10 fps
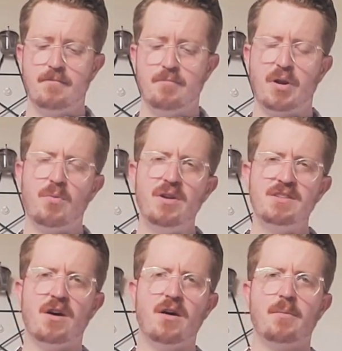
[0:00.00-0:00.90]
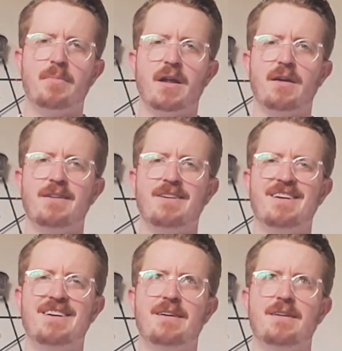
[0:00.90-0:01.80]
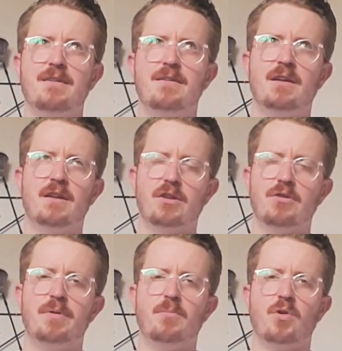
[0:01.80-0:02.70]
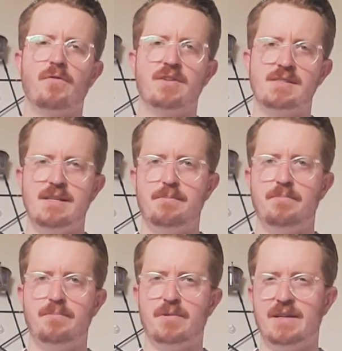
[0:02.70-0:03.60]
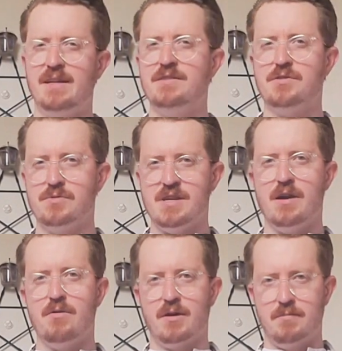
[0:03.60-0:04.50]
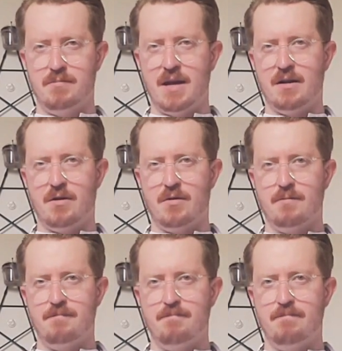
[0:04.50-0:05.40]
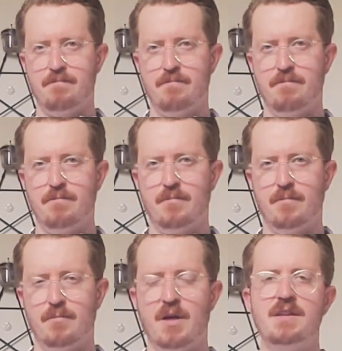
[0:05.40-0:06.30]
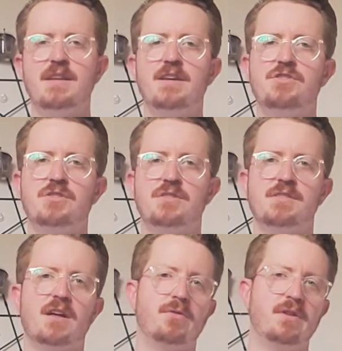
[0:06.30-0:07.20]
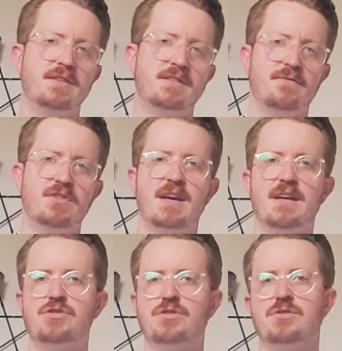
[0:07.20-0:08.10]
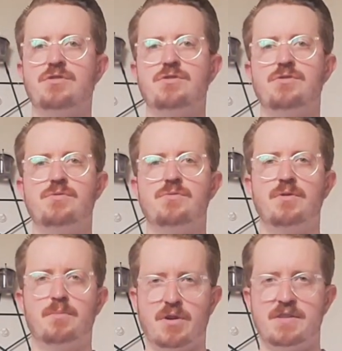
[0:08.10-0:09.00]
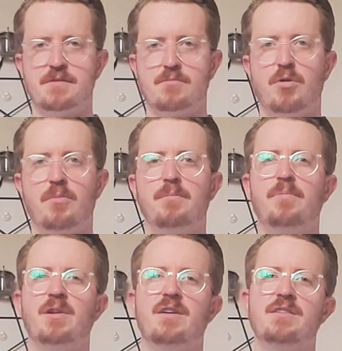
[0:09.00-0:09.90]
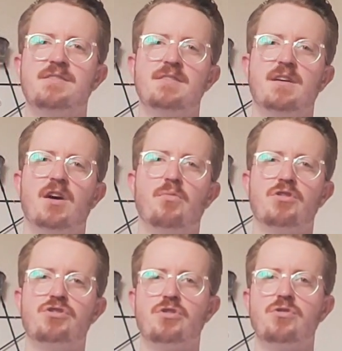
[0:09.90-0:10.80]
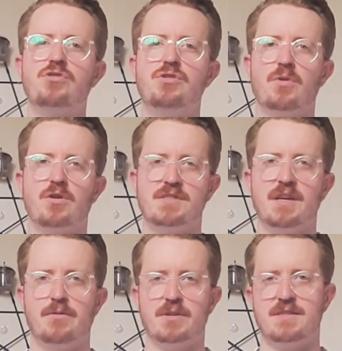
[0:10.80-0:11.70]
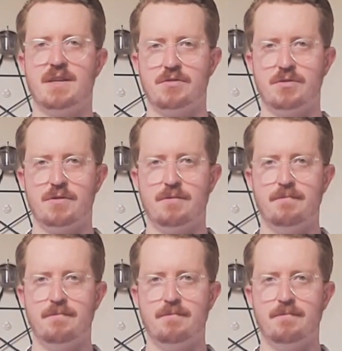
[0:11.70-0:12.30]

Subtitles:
But I want to talk about it in a little bit more of a deeply esoteric manner. Meditation is not only this invitation to the present moment, but it is a return to our sacred center.